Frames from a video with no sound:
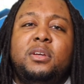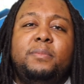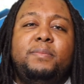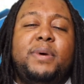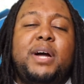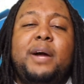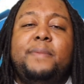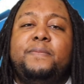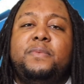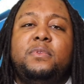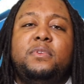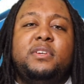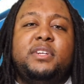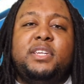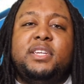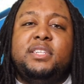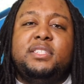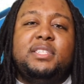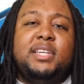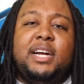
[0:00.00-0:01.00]
popular
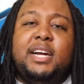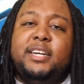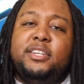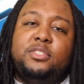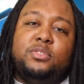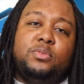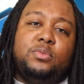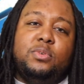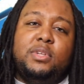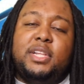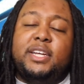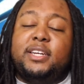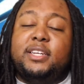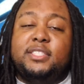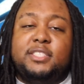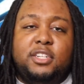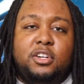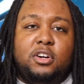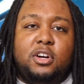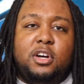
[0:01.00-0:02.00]
kids in high school. Like,
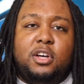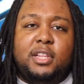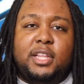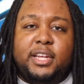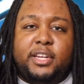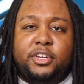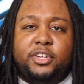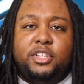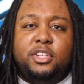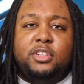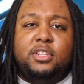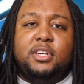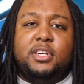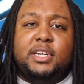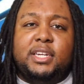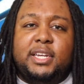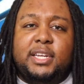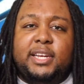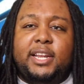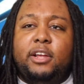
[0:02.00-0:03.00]
because they're all, like,
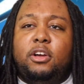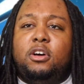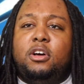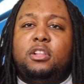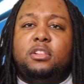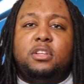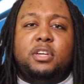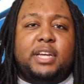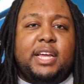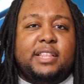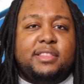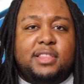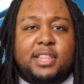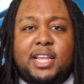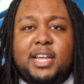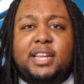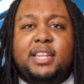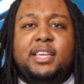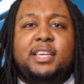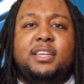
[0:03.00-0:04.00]
good-looking, they all look
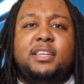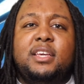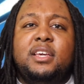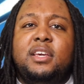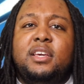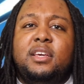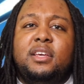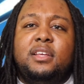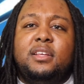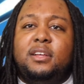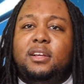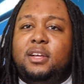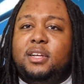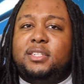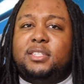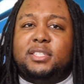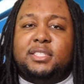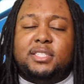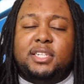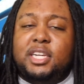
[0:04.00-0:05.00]
athletic,
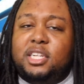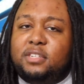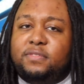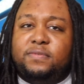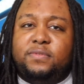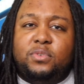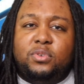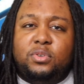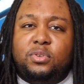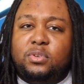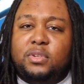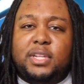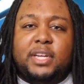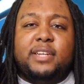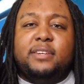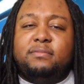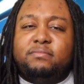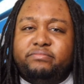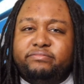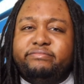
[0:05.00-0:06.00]
successful, like,